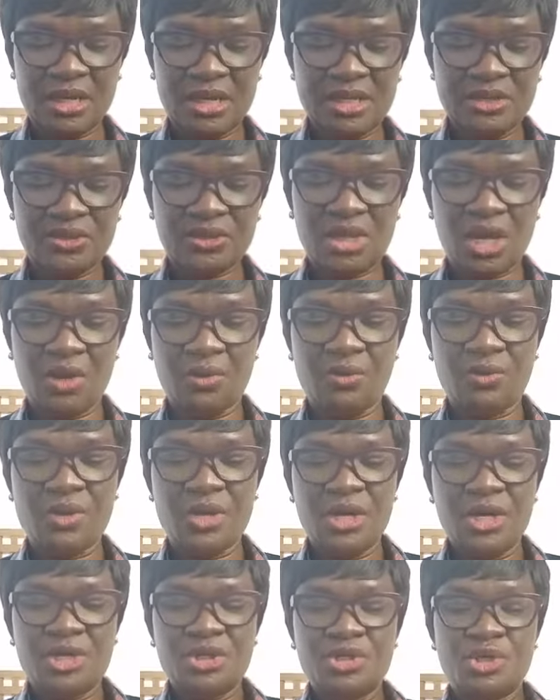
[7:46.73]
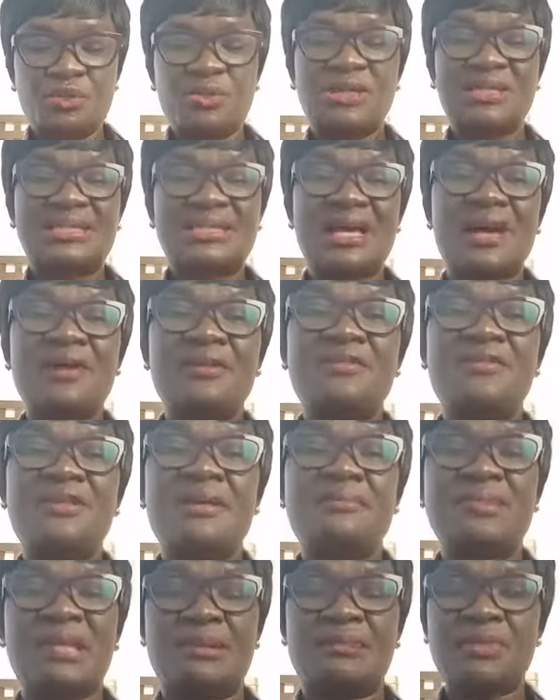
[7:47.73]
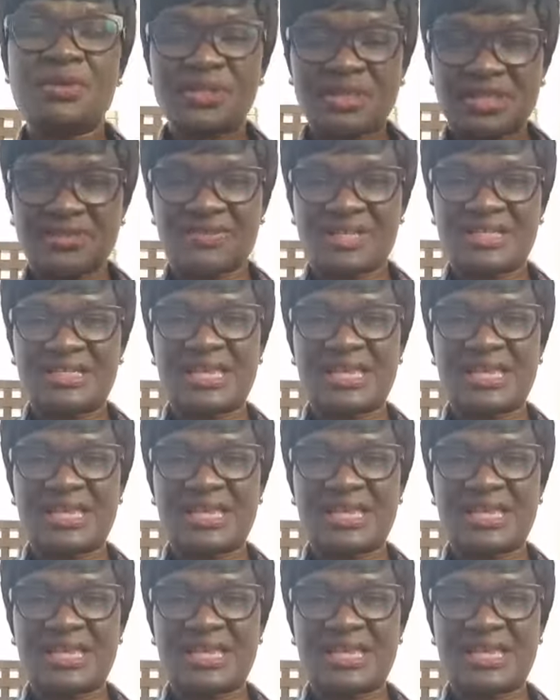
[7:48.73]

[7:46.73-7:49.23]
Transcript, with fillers: So you will tell them that most of the